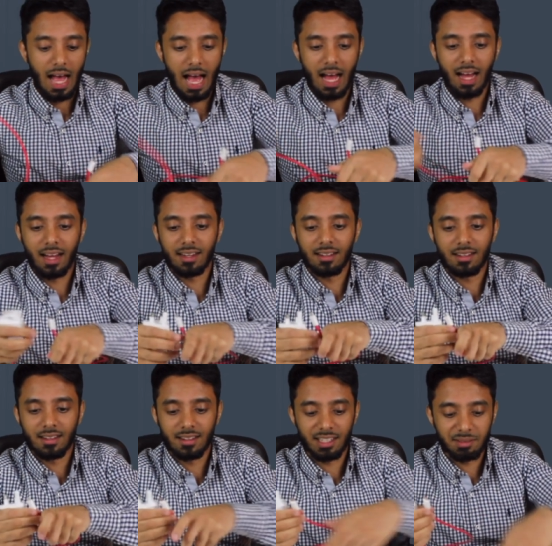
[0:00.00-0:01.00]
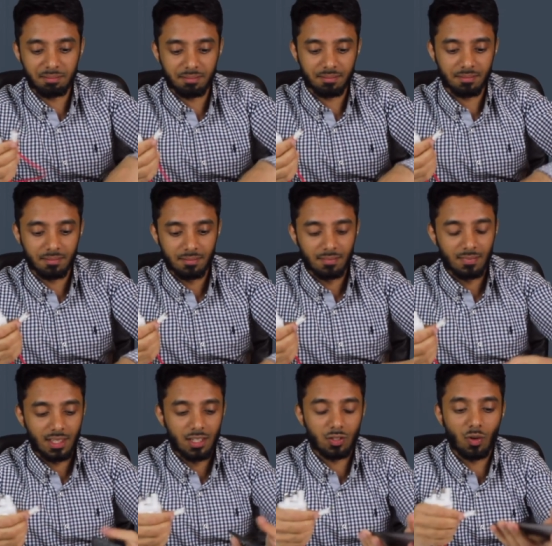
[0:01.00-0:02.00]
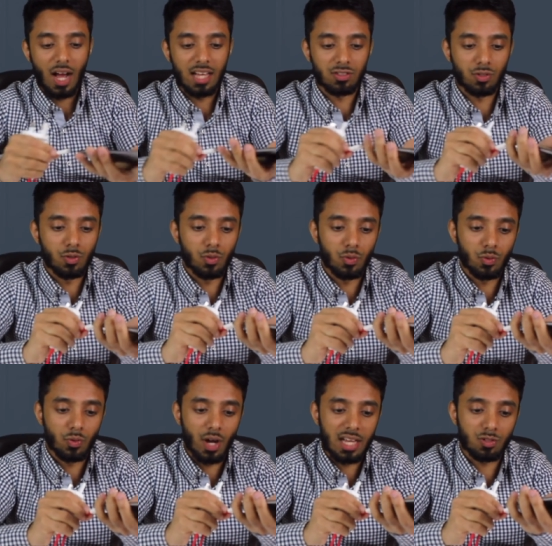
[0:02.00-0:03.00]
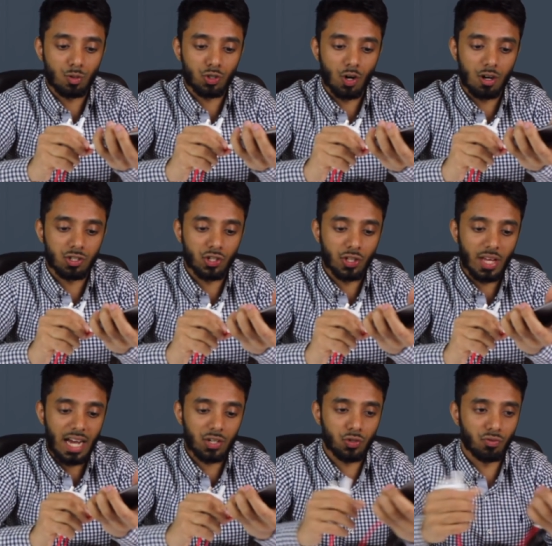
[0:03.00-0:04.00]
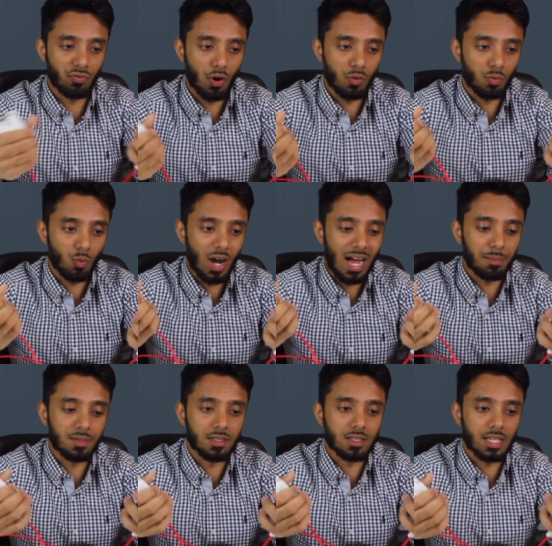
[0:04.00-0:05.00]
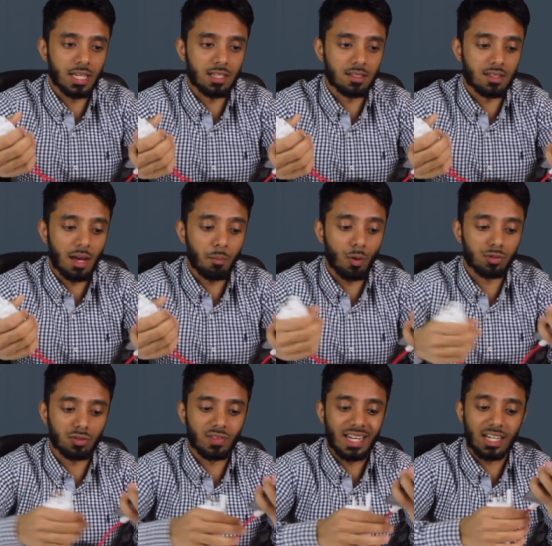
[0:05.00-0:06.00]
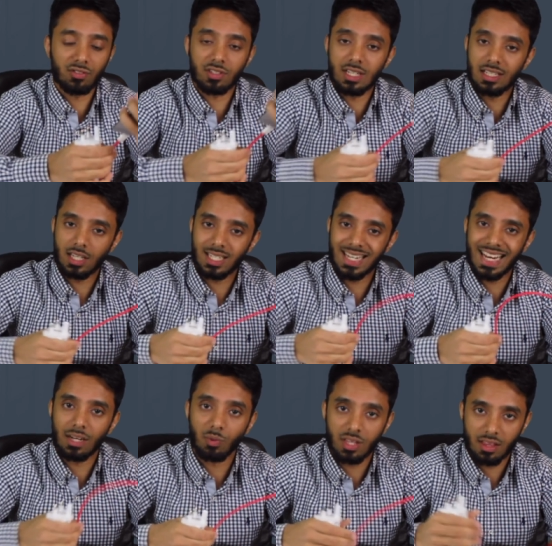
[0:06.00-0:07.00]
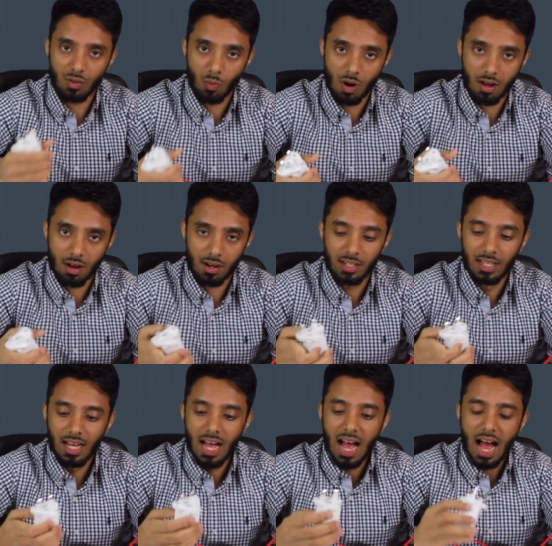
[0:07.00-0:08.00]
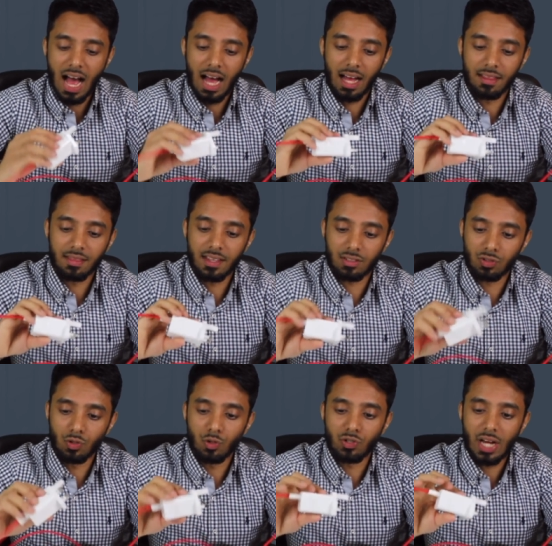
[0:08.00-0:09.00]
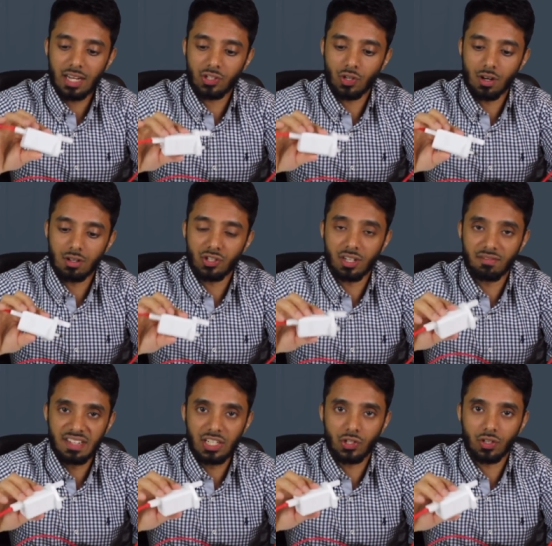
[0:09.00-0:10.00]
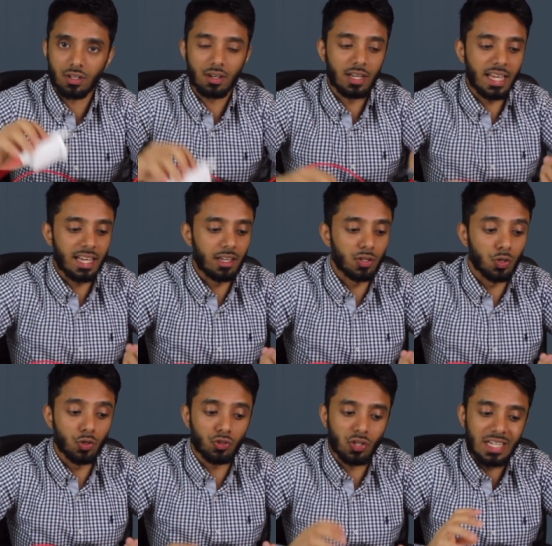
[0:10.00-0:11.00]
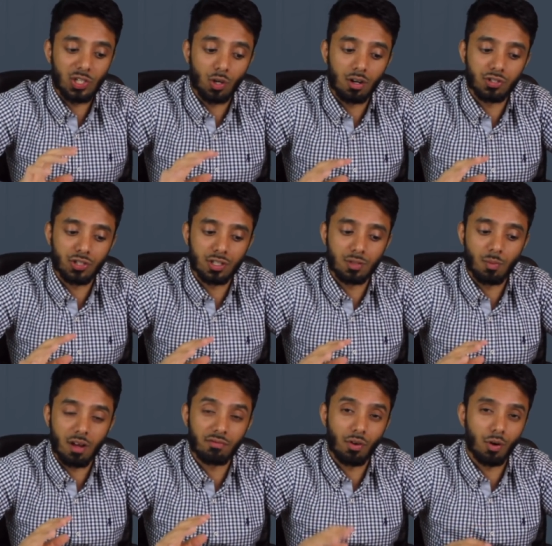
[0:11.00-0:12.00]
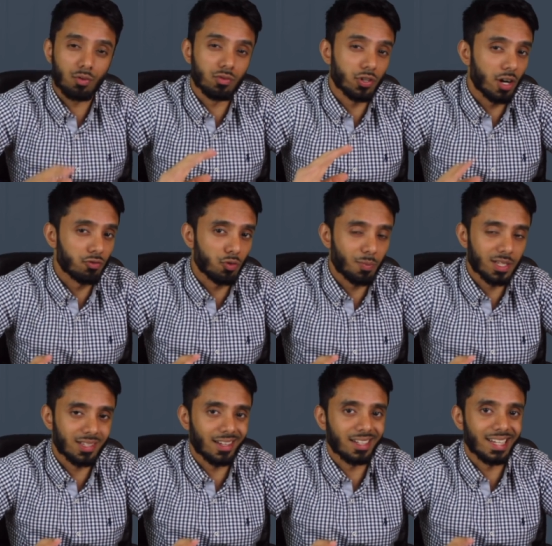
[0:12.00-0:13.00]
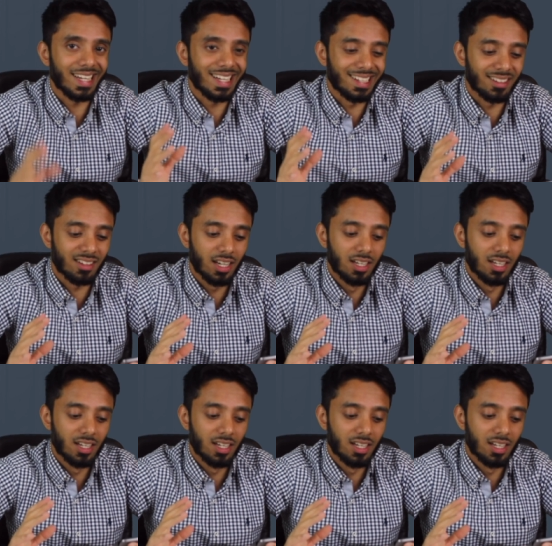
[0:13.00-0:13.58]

And so as you're charging the actual phone, what happens is that most of the electricity is contained within the wire. And this new dash charging feature, it usually charges my phone to 100% in